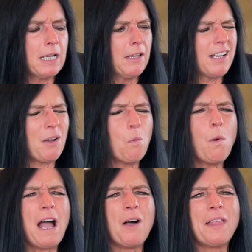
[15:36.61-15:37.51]
Like,
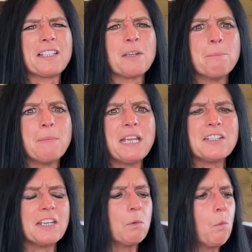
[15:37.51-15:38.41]
wow, that's
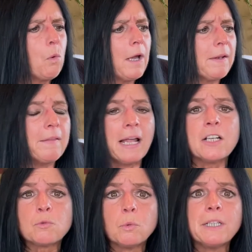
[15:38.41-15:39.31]
amazing. And that
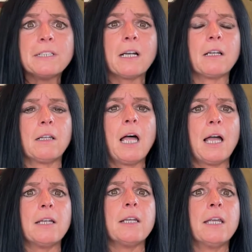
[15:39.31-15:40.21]
has really done a
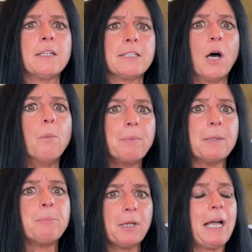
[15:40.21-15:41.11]
lot to help
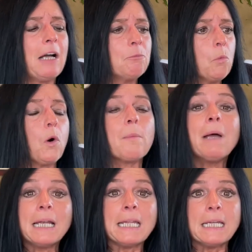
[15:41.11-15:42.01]
people have more
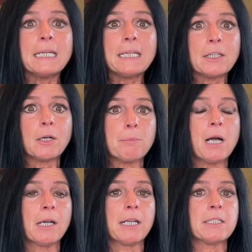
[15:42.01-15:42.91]
money in their
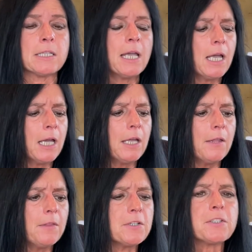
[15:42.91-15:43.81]
pockets.
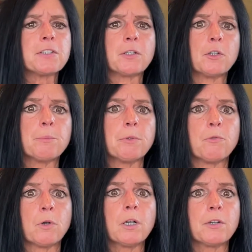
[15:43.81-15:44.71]
This is a group of
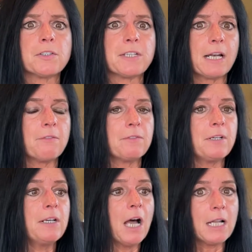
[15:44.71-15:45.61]
workers that have
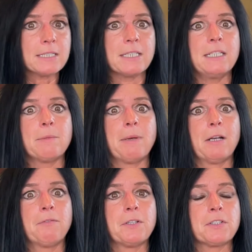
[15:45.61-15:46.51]
not seen the
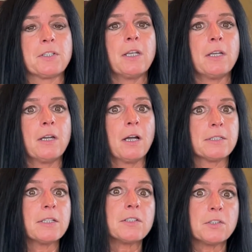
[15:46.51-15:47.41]
benefits
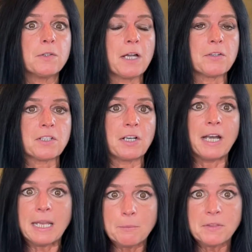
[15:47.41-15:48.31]
since
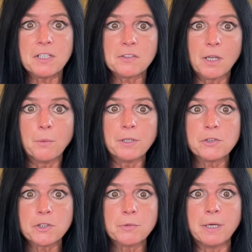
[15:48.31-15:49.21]
2008 with these low
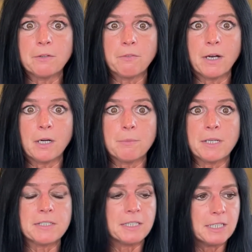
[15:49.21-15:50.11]
interest rate
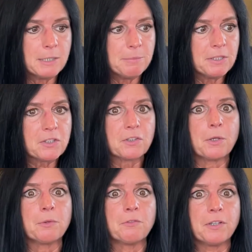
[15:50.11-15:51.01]
environments, and keeping this
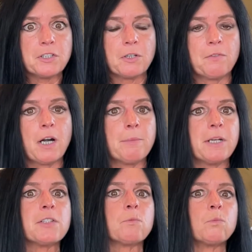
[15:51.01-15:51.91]
low inflation
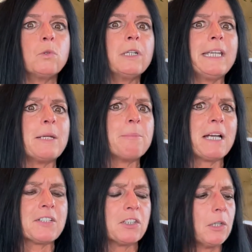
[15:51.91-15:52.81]
environment really
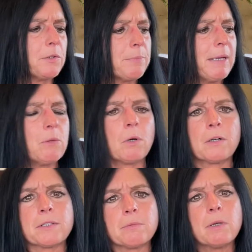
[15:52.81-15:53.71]
impacts the lowest paid
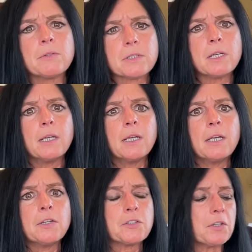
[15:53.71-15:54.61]
workers the most.
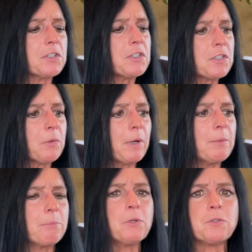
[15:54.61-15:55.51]
So this is a
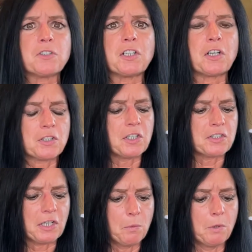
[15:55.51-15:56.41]
great boost, and it sounds
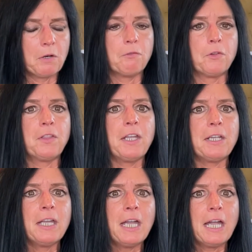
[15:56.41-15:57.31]
like a wonderful
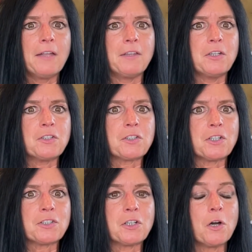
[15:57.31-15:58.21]
thing. And then you
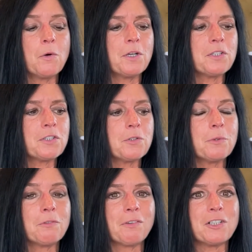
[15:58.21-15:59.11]
start to go into
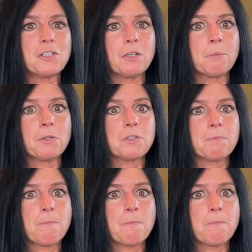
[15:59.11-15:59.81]
inflation numbers.